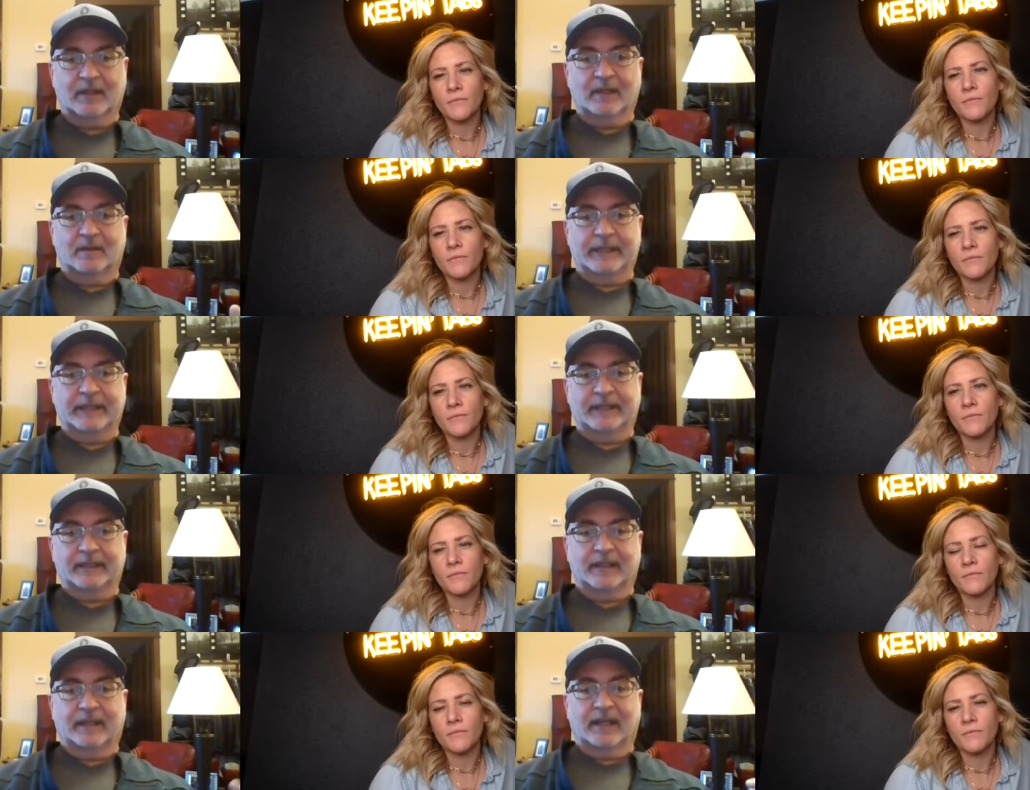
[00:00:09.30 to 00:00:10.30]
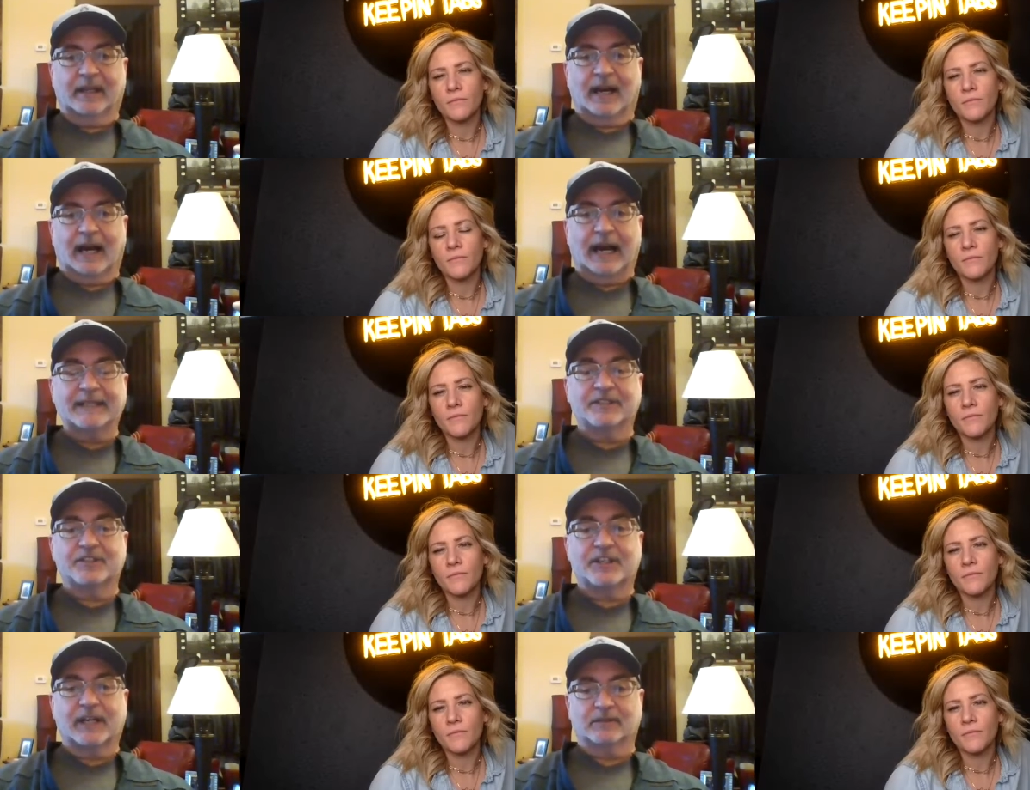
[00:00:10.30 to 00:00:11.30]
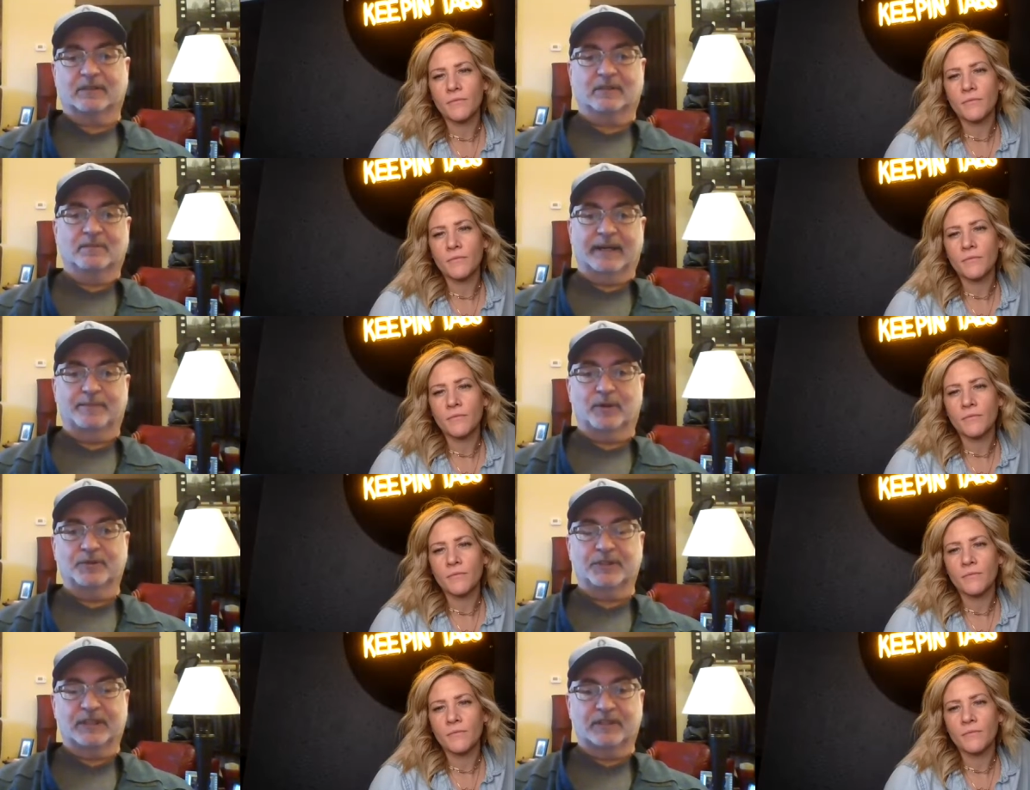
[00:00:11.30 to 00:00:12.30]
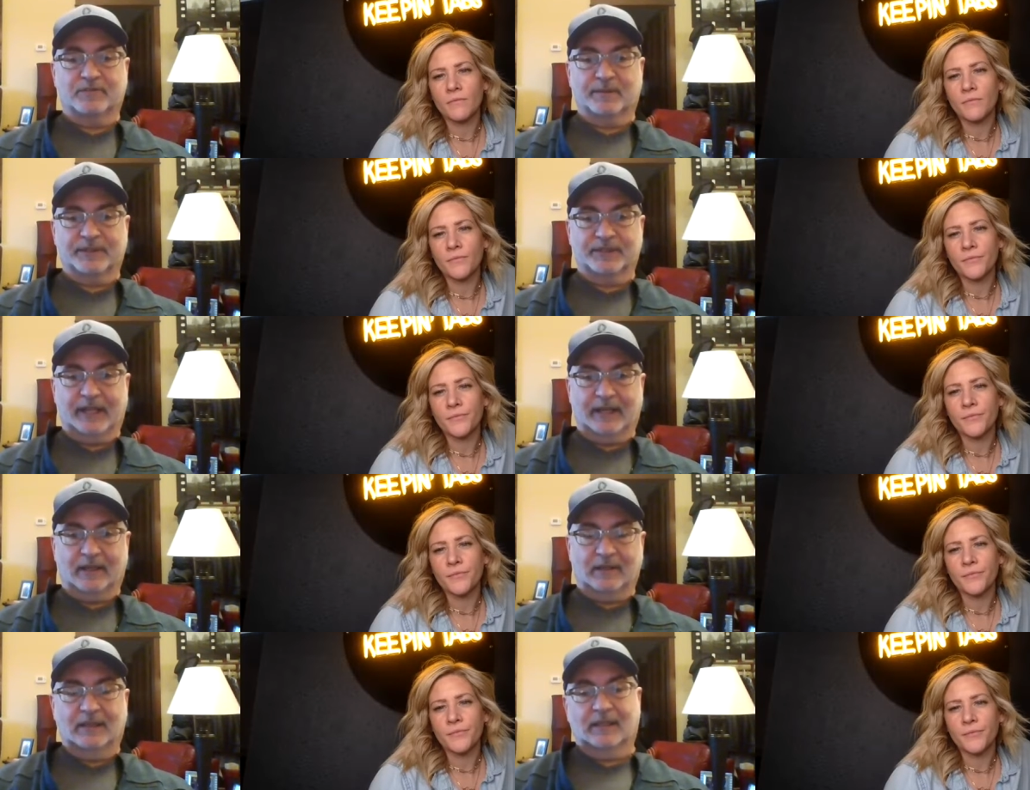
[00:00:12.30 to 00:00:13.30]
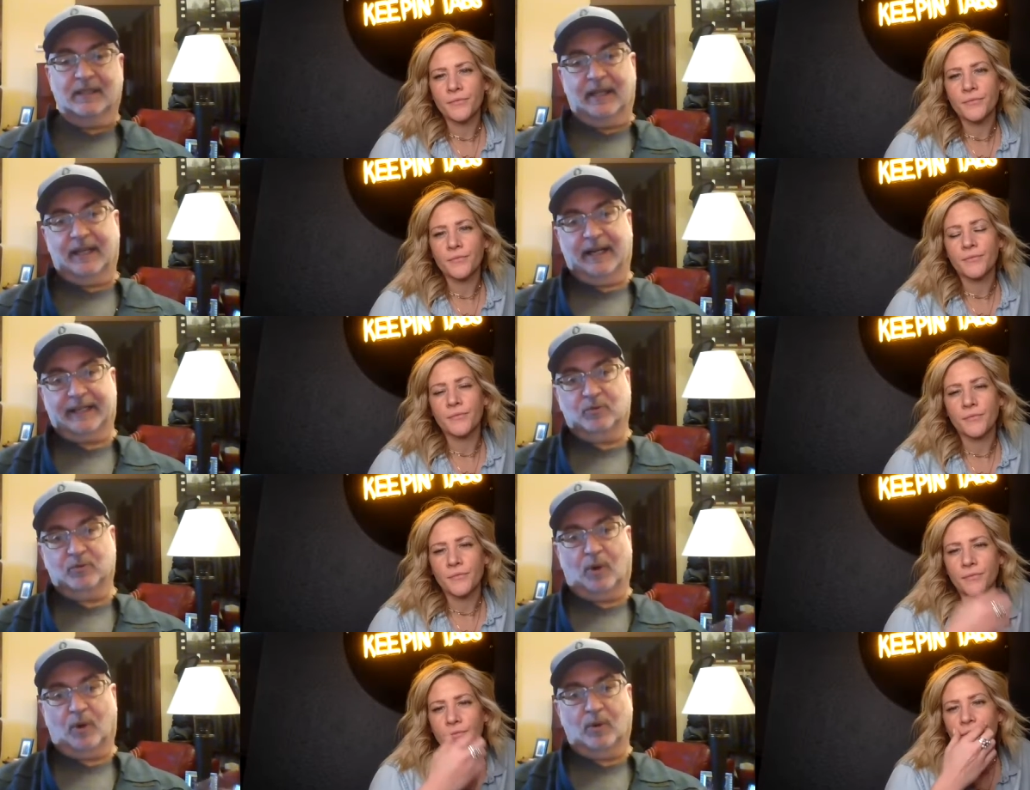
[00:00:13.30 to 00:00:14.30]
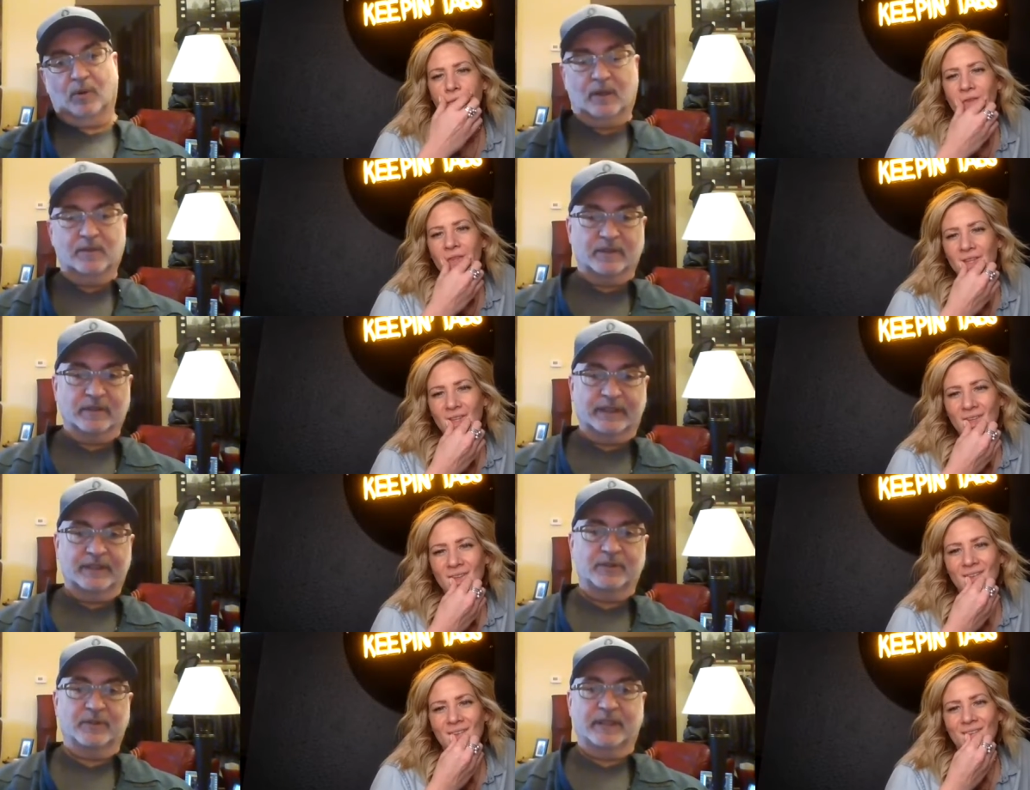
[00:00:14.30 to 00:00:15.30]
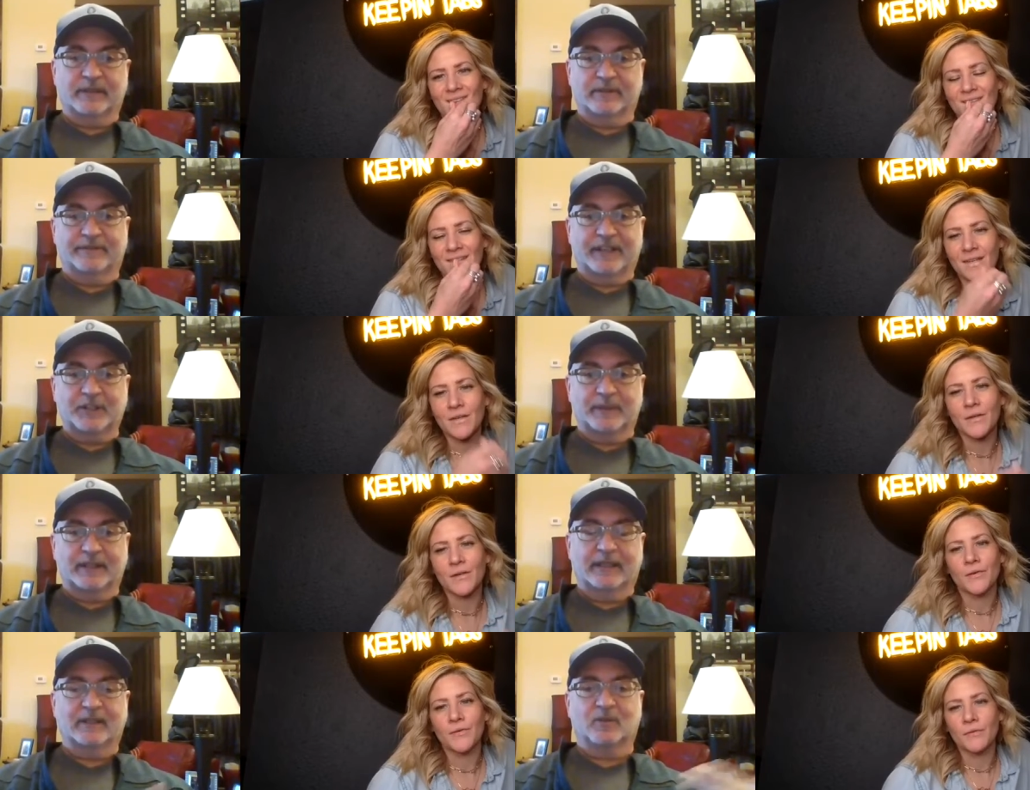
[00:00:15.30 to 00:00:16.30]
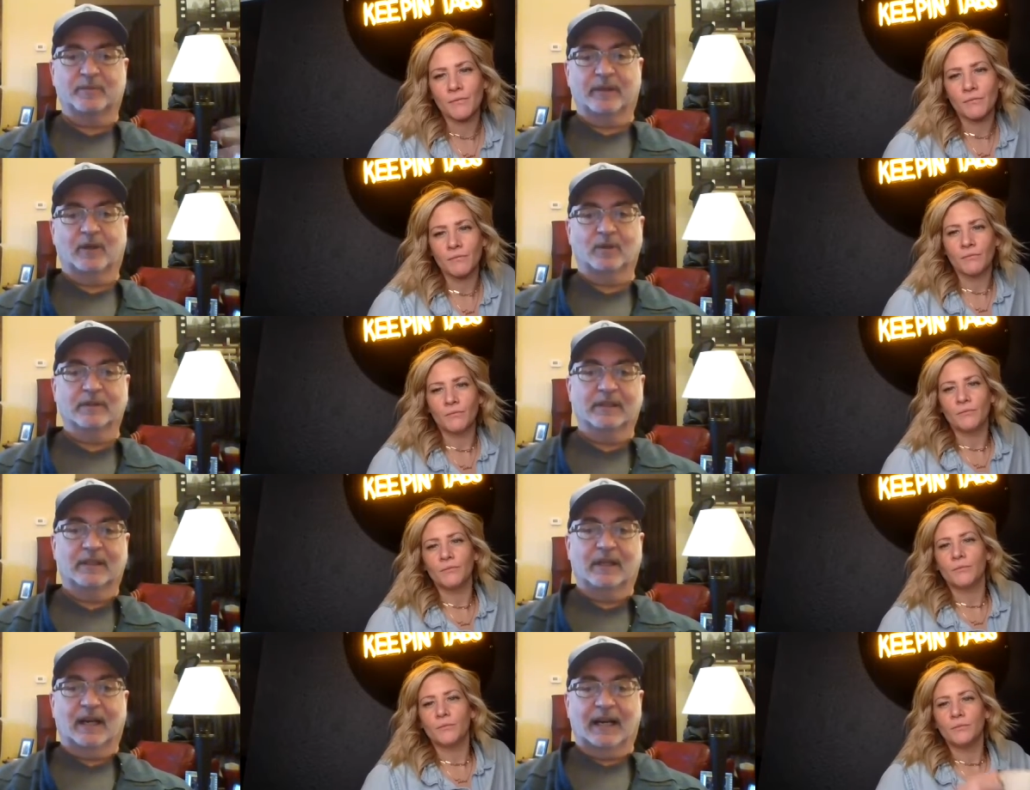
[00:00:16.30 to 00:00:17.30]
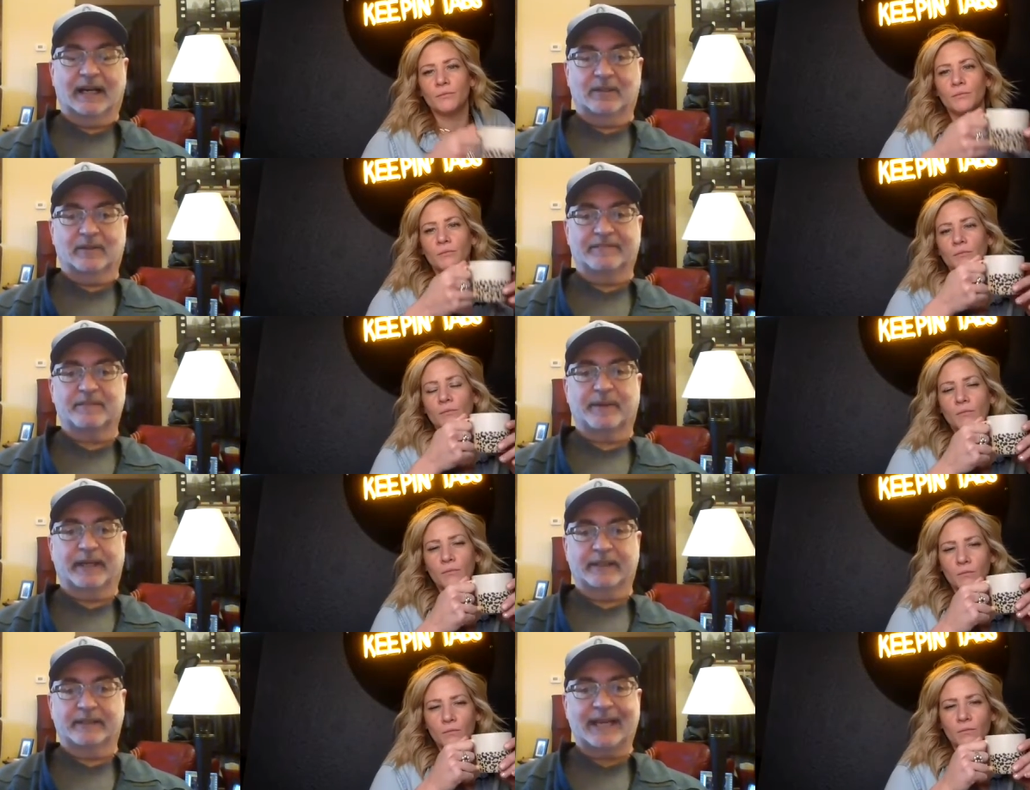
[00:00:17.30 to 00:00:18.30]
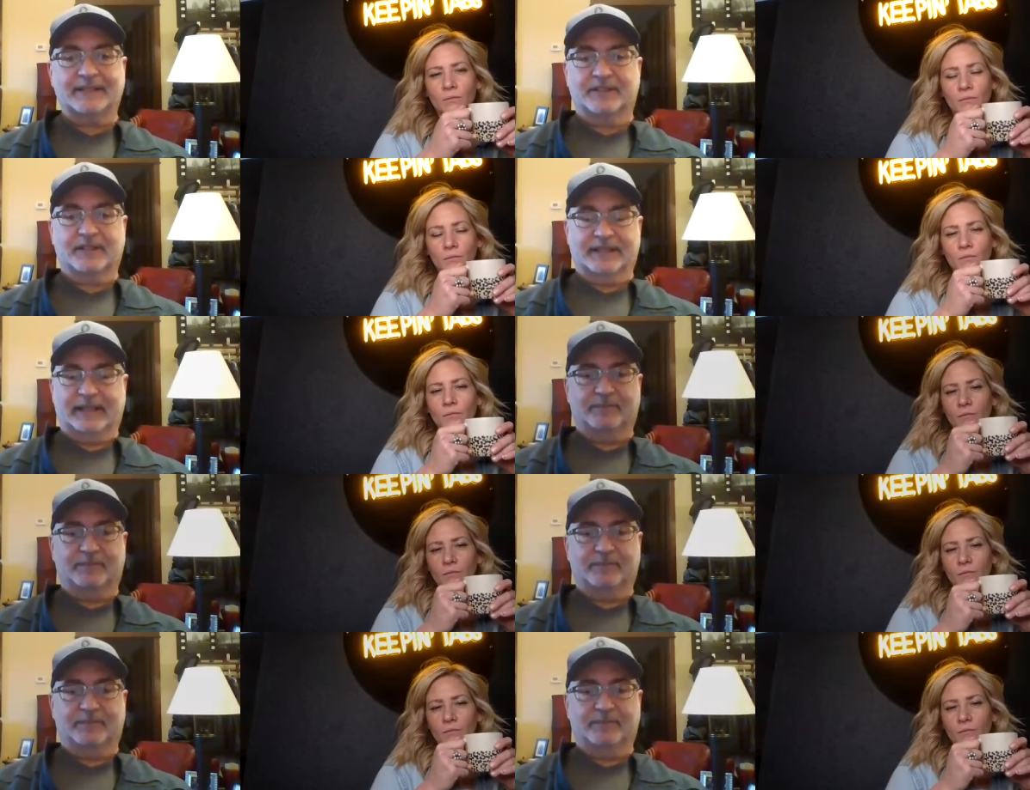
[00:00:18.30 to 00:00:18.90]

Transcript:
Speaker 1: meaning I can shelter my proceeds from a sale and I can roll it over into another investment. And lo and behold, I don't have to pay taxes on that